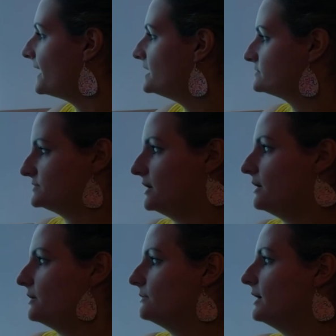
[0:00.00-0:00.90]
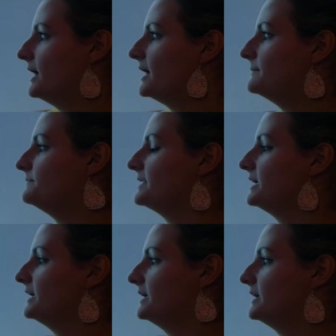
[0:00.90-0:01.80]
So
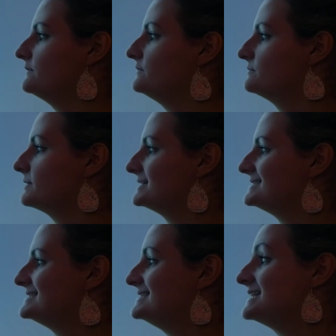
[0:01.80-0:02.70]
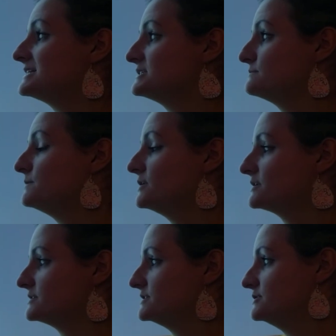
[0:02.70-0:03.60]
if you read 6
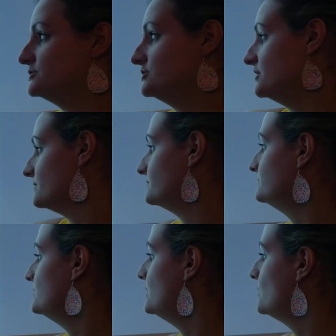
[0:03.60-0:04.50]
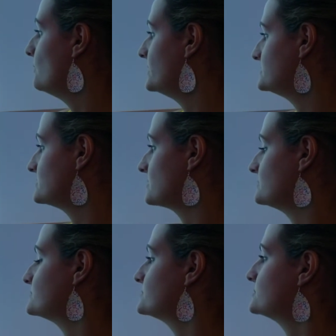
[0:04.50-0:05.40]
books in June, one
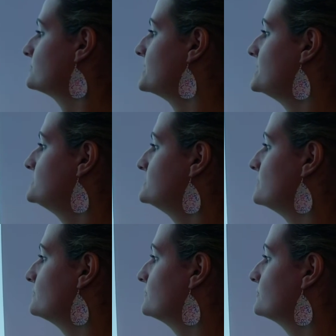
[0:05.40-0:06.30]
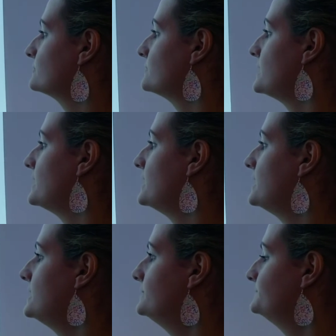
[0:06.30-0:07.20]
circle's 3, so 3,